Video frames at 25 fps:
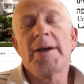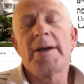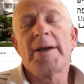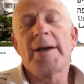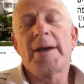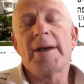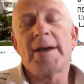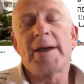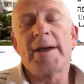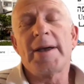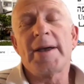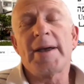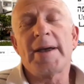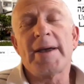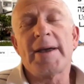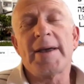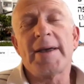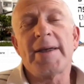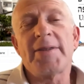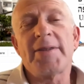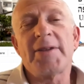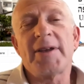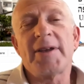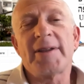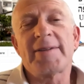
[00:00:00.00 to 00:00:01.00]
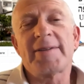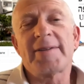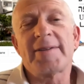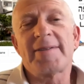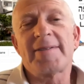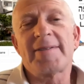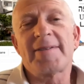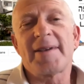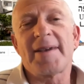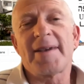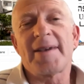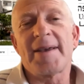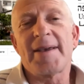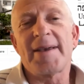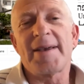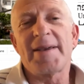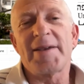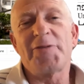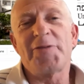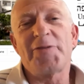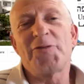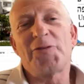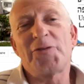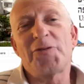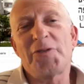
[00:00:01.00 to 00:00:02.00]
that if
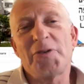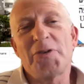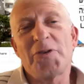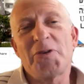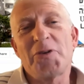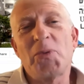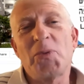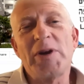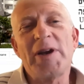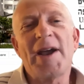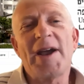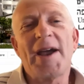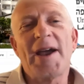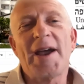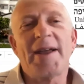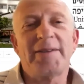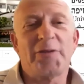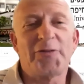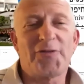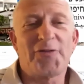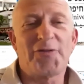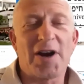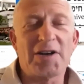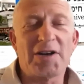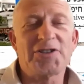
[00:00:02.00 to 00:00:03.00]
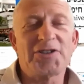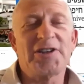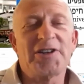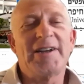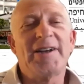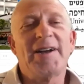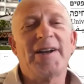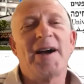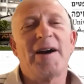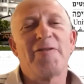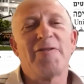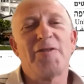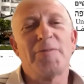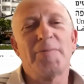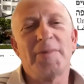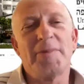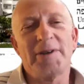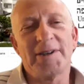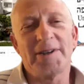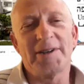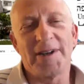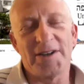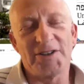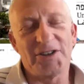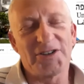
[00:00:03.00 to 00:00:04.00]
we had a functioning
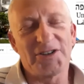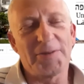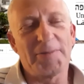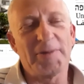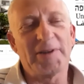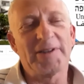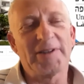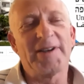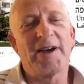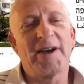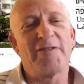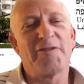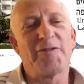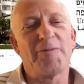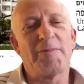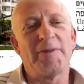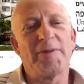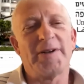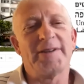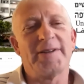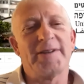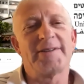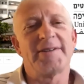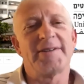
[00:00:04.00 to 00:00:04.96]
government, legitimate government,